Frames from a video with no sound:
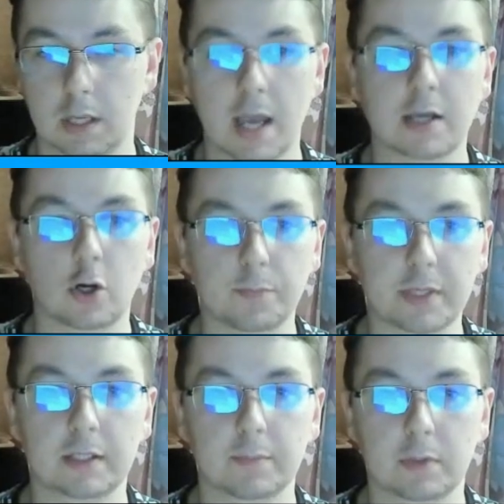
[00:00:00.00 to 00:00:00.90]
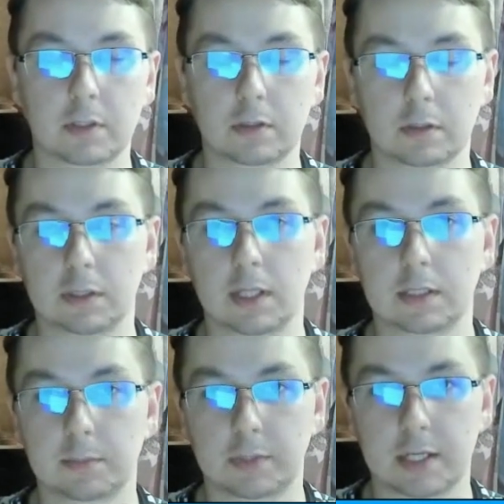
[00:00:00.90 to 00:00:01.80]
I copy them in
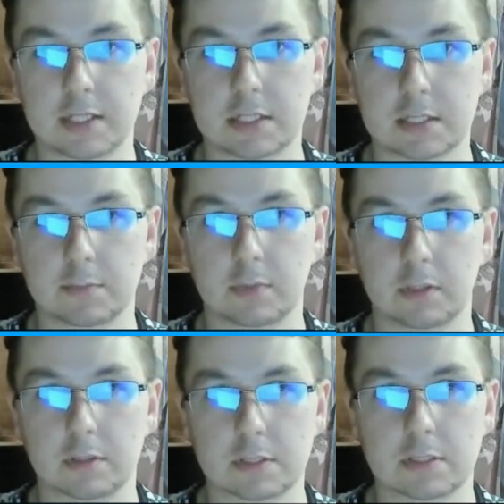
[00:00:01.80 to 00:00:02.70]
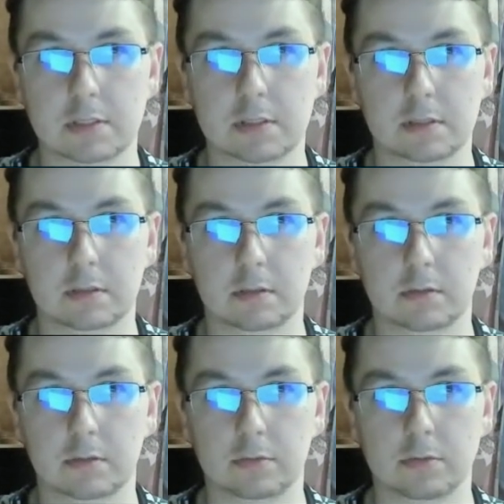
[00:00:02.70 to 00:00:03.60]
that place because
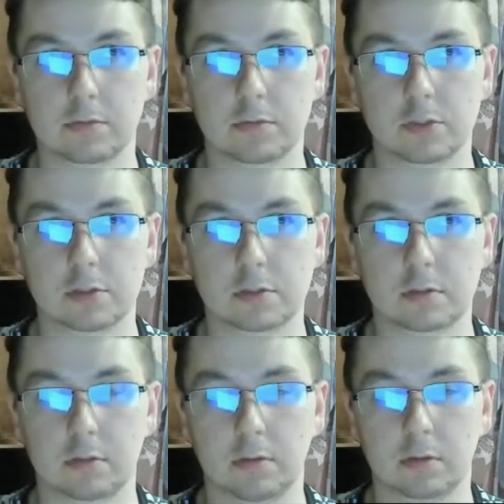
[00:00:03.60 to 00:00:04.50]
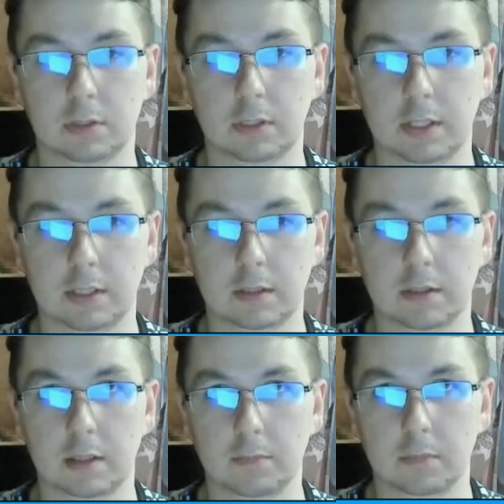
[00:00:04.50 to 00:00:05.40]
to just don't delete
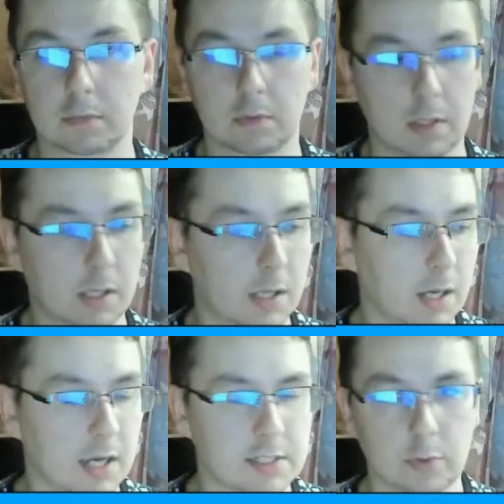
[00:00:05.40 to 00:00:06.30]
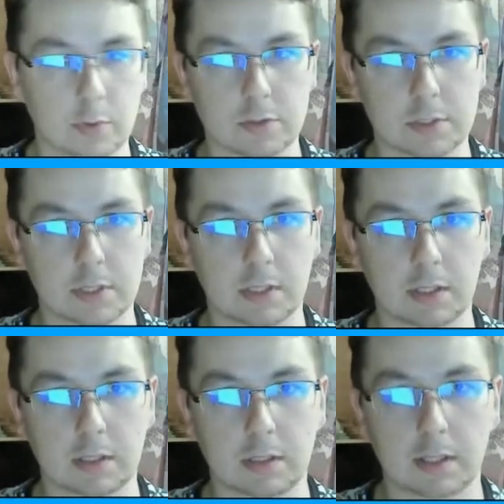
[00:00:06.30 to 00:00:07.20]
them. I suppose
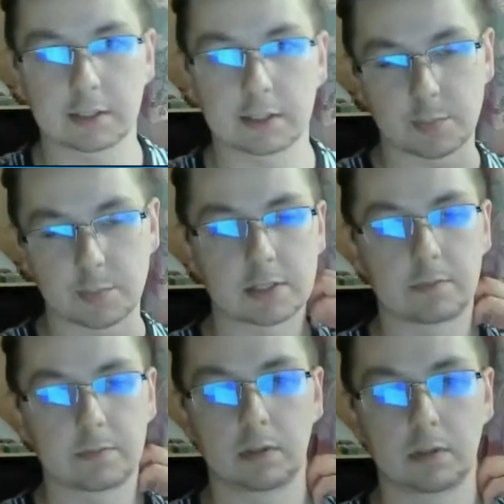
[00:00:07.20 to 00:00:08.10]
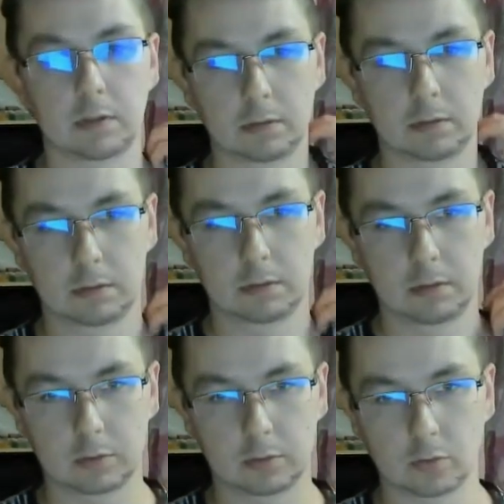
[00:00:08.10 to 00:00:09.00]
the LTspice will
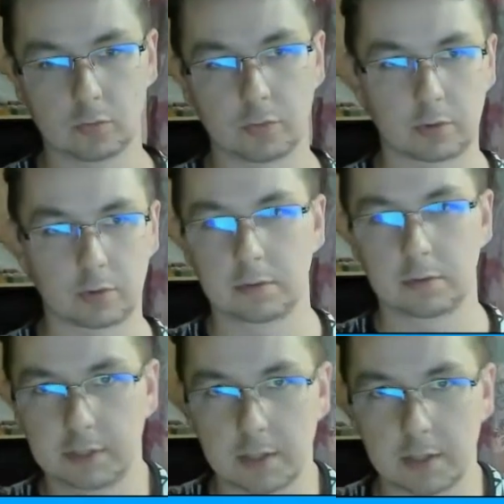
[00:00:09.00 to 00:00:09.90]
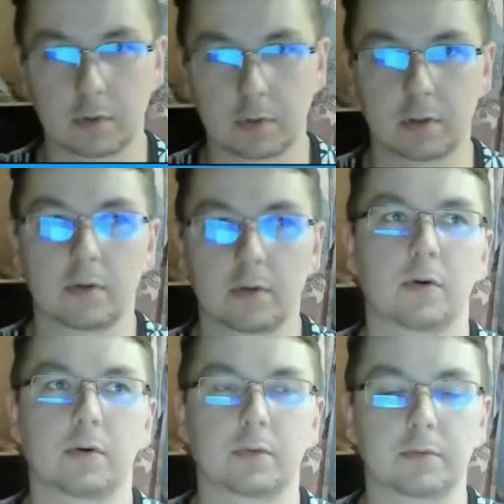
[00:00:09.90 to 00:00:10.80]
look for them
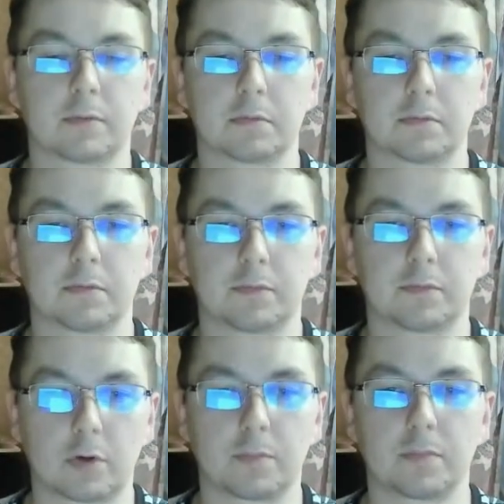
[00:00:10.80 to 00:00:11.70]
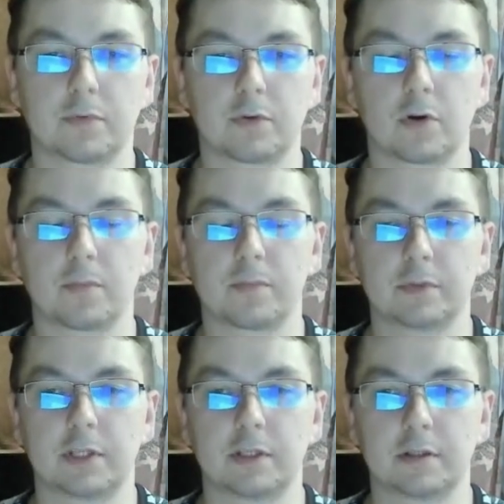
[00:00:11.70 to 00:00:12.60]
from
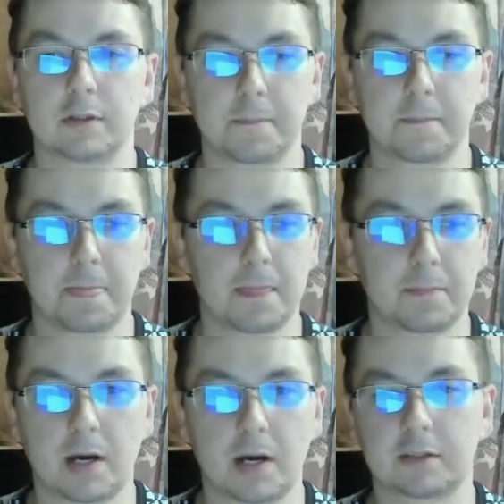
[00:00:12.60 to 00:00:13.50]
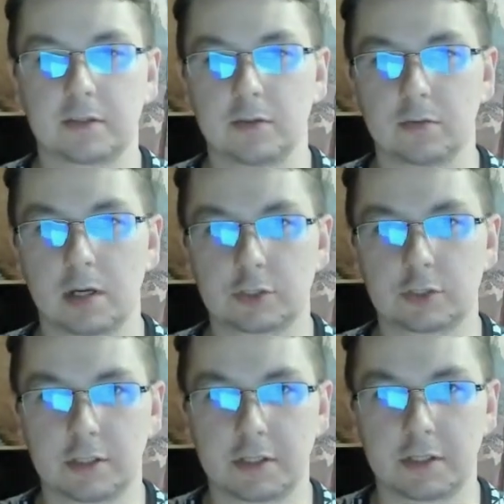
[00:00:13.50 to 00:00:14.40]
the path you
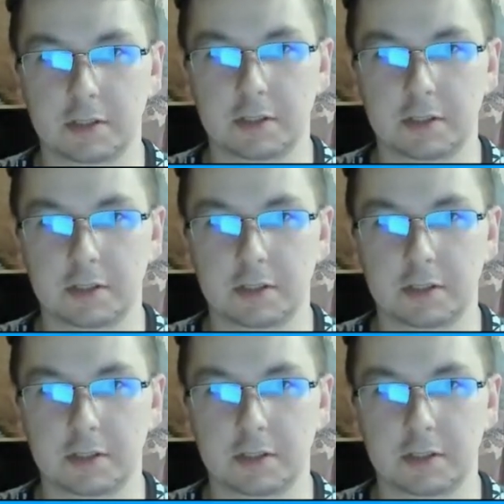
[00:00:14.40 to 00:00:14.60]
actually